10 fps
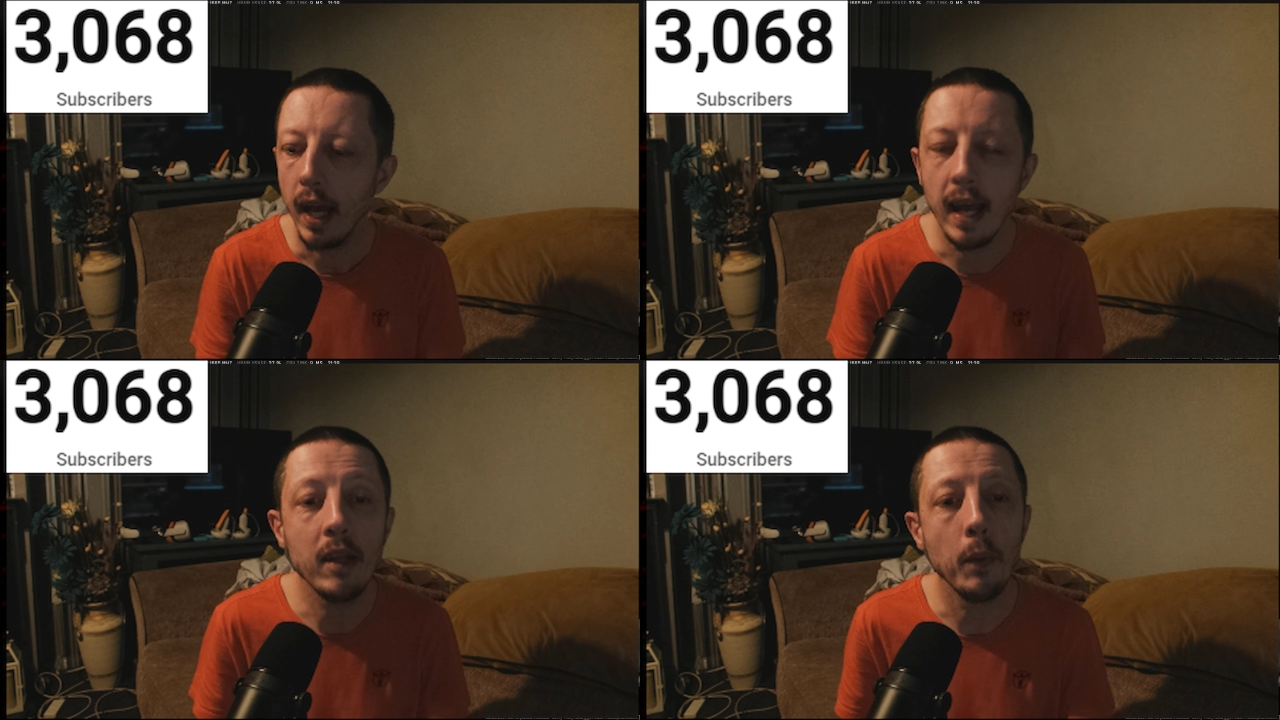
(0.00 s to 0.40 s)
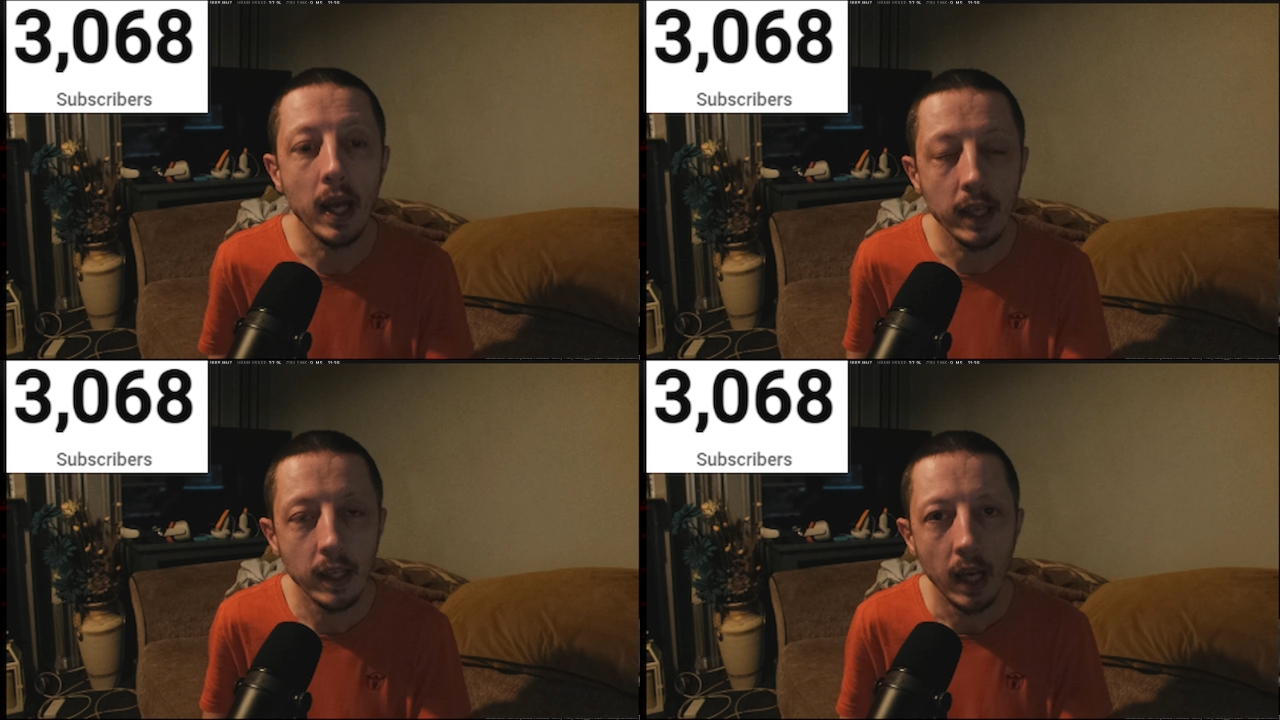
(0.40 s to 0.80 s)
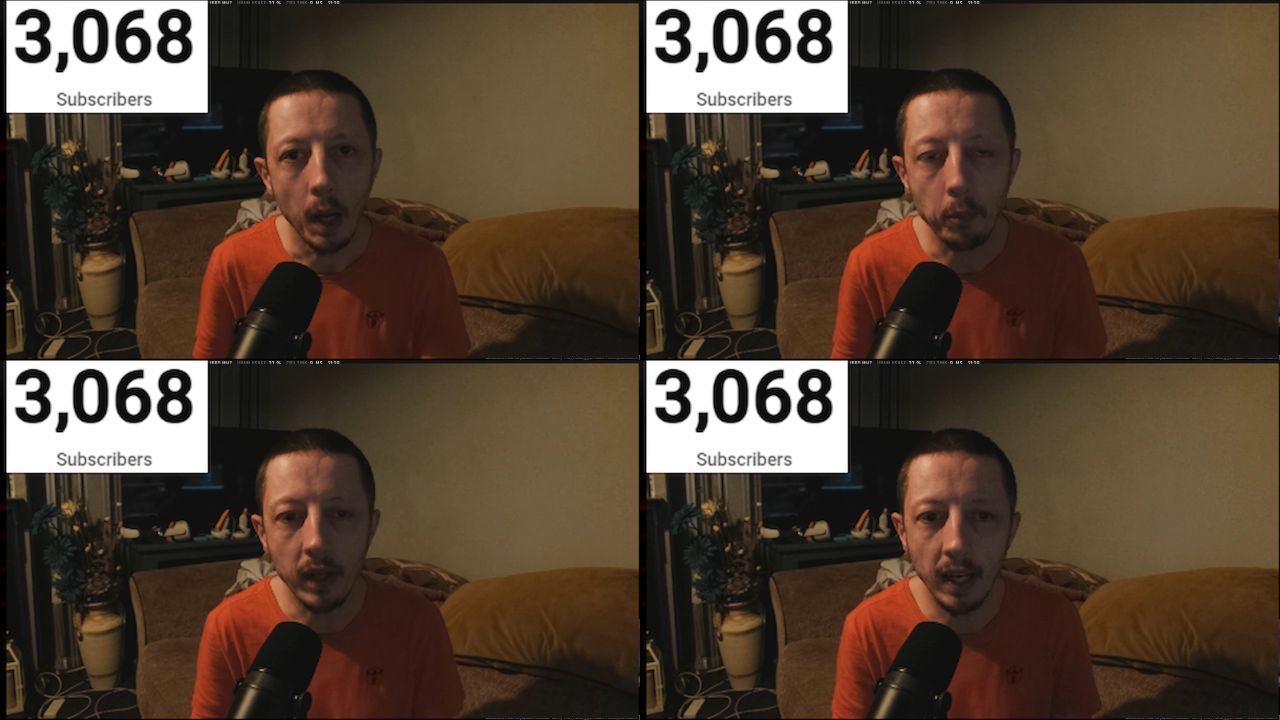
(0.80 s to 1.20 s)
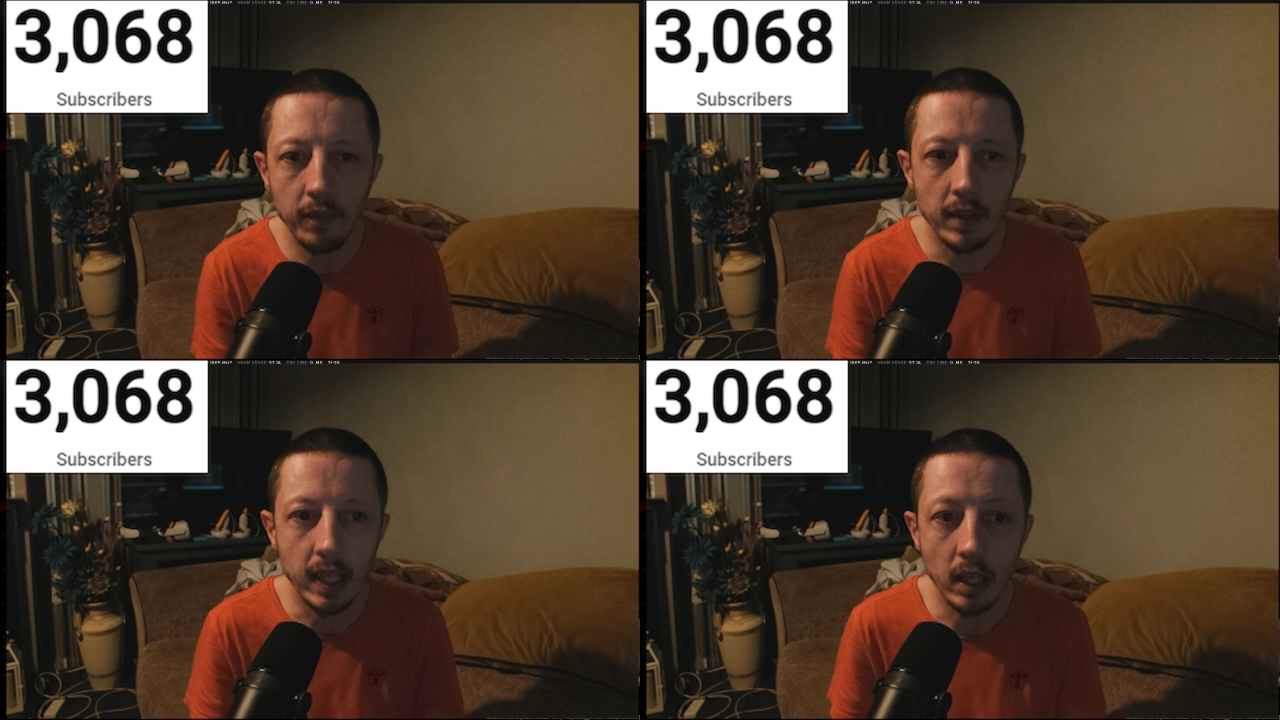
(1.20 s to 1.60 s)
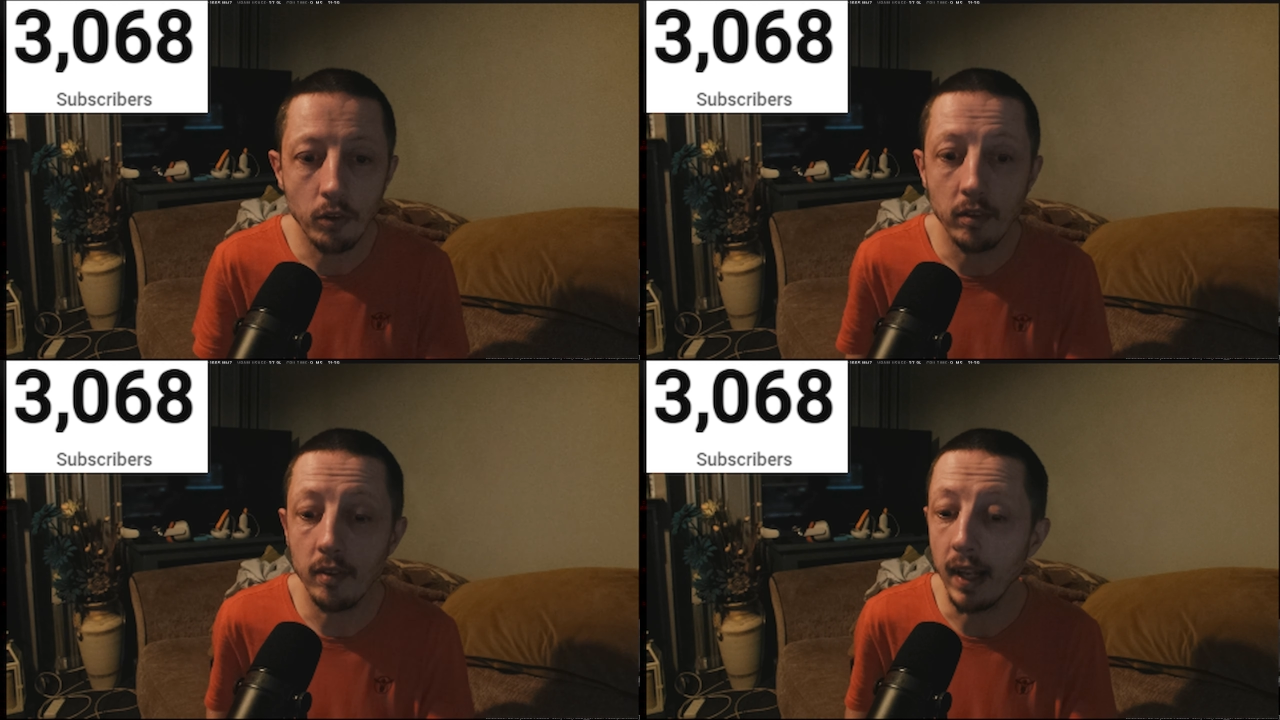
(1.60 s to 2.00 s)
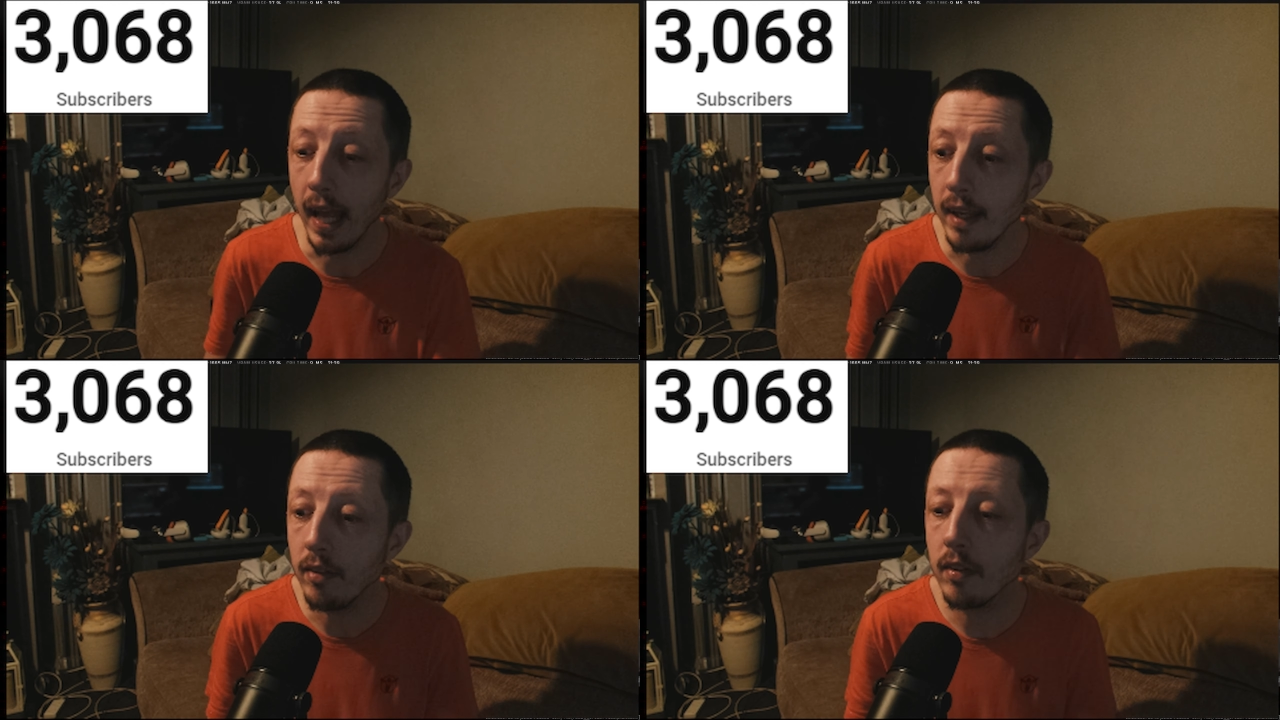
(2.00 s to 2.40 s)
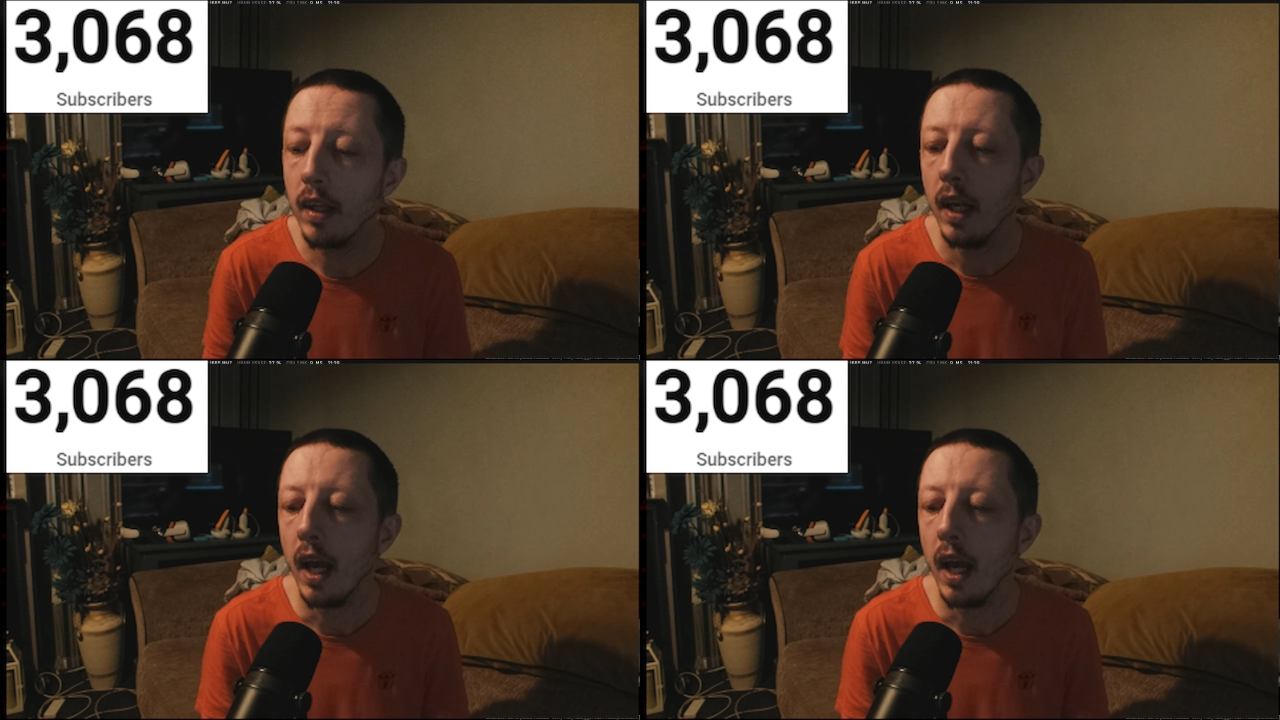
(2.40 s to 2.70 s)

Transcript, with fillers: Anyway, I'm going to leave it here because it's late.